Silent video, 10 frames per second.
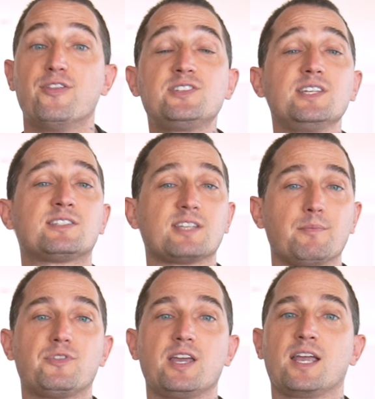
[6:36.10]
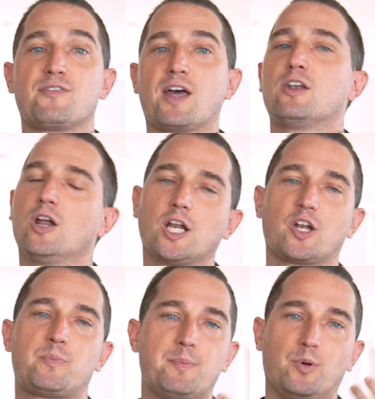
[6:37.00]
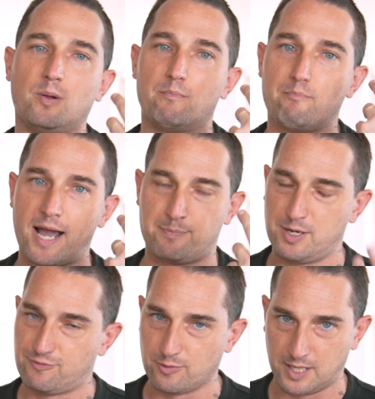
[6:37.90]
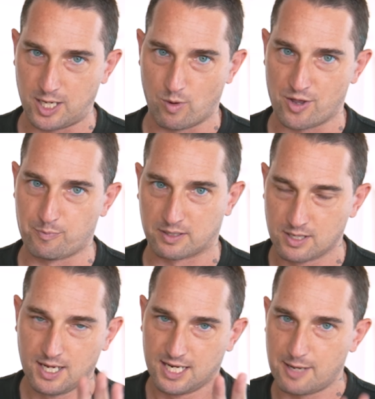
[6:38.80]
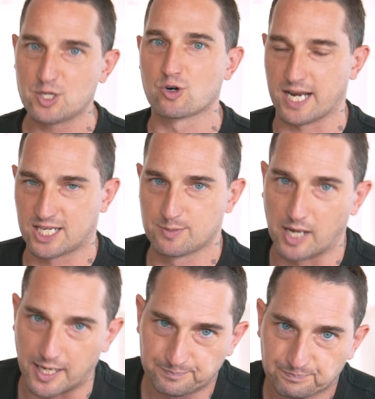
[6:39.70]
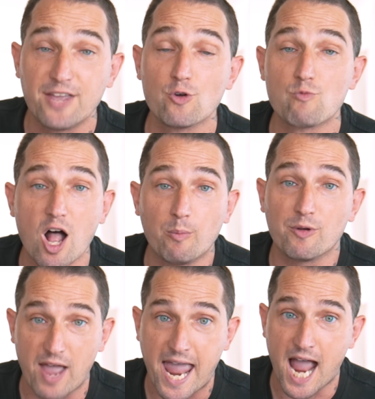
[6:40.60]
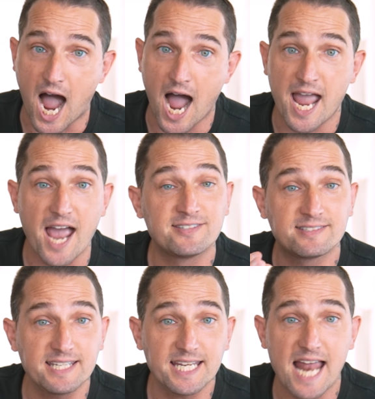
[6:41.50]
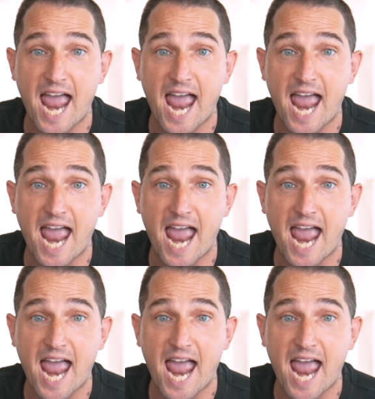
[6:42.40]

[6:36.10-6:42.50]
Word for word: this is something that not a lot of people might be familiar with, but let me try and explain. In the realm of AI, a seed